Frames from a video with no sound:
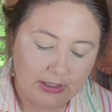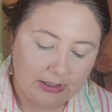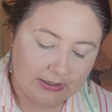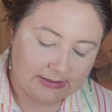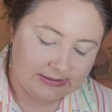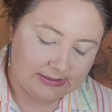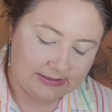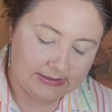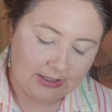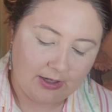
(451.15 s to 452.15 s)
because
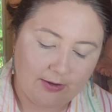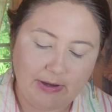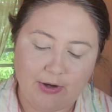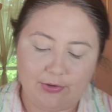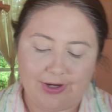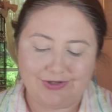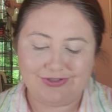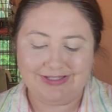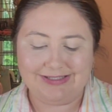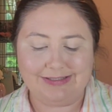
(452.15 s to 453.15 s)
this powder
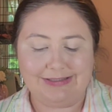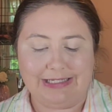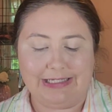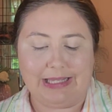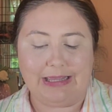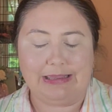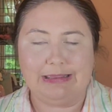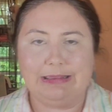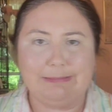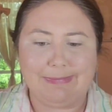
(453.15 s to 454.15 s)
actually isn't like
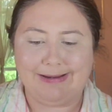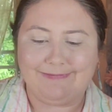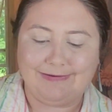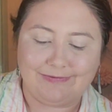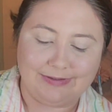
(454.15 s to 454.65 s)
my favorite.